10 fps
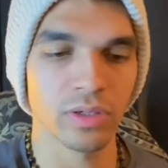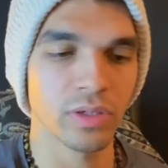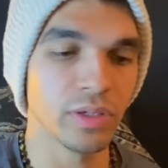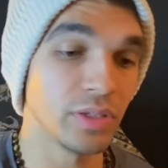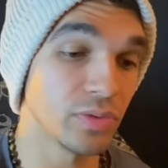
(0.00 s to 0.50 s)

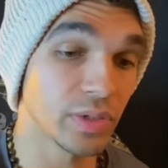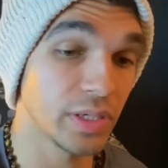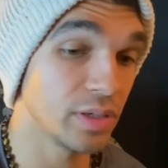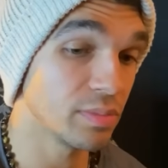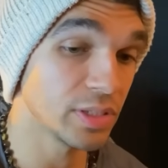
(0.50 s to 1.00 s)
And it's right
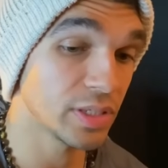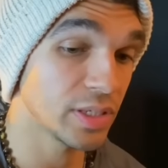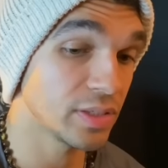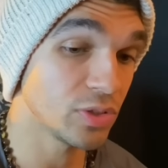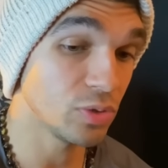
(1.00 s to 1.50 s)
here
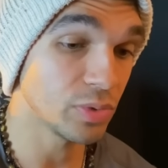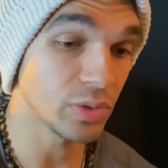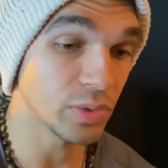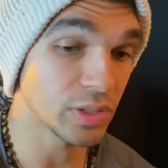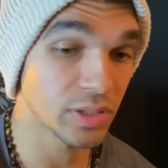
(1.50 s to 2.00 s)
beside Jupiter,
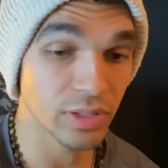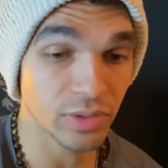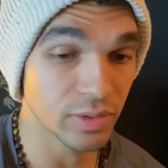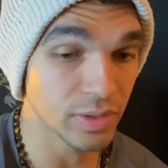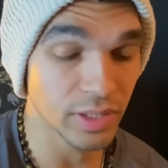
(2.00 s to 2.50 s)
which,
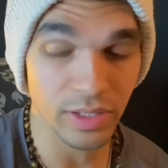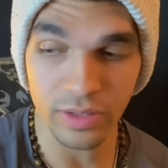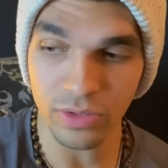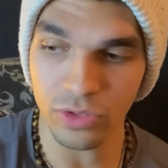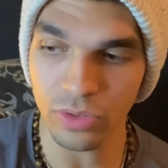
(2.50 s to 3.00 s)
again,
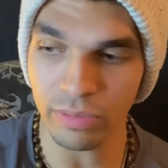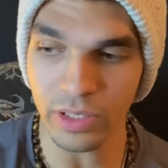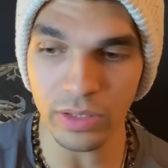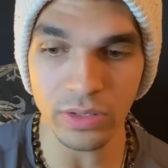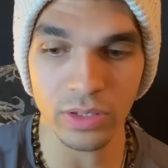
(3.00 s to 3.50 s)
there's two
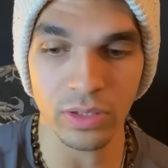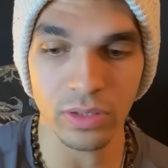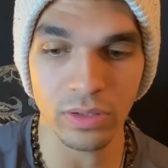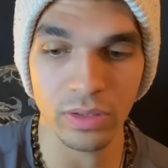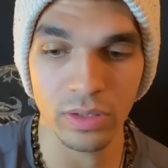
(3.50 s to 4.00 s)
abundance cards.